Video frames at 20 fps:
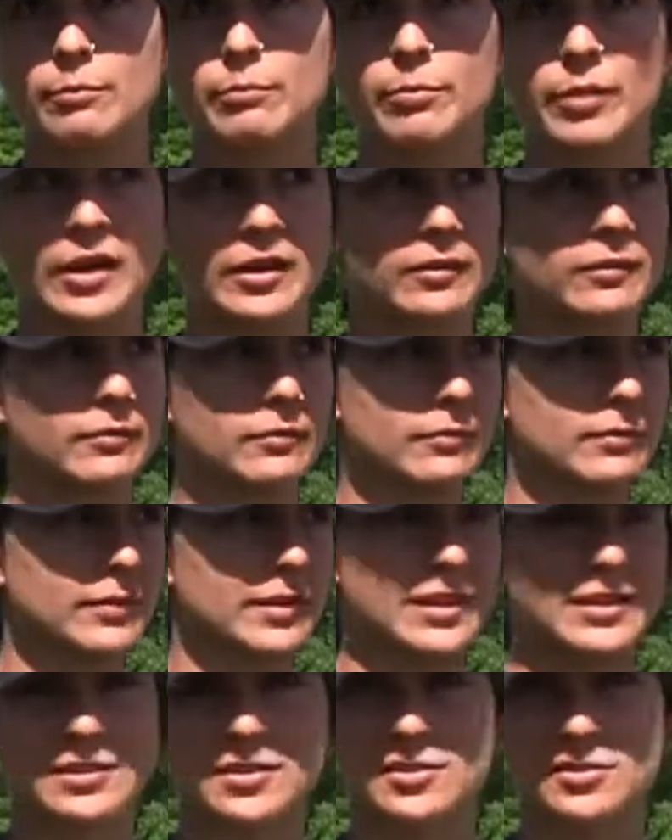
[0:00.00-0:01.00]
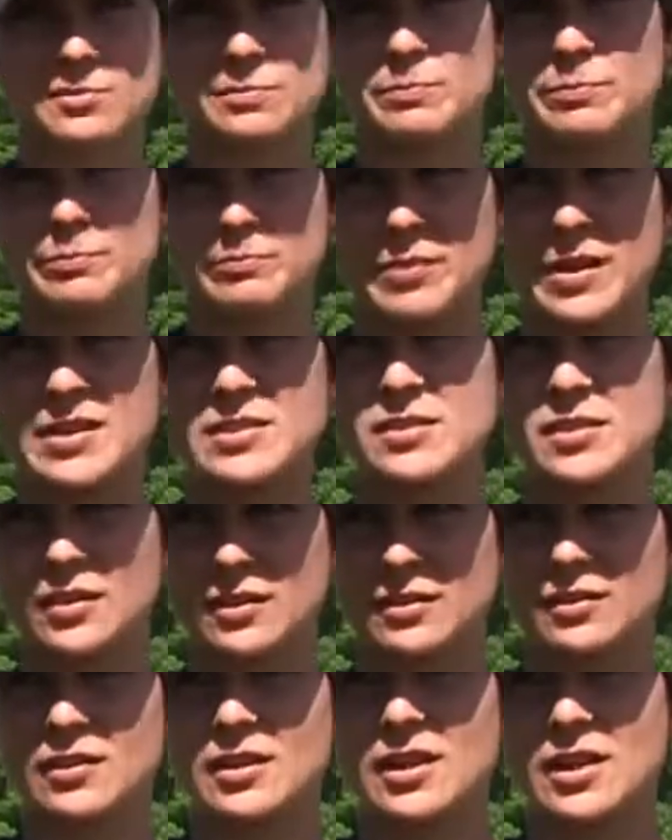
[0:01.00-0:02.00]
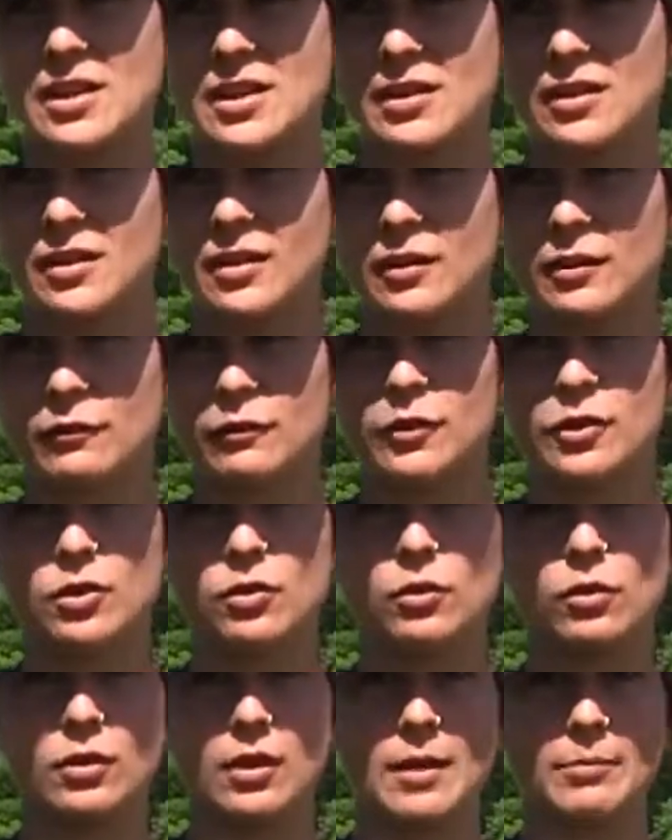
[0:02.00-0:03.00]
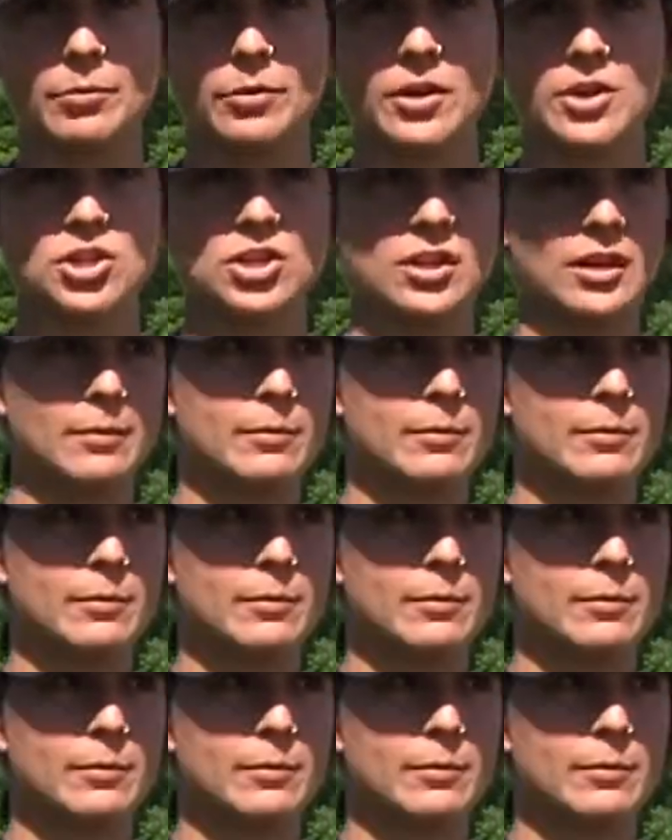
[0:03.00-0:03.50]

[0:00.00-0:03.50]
But it's basically for your whole operation.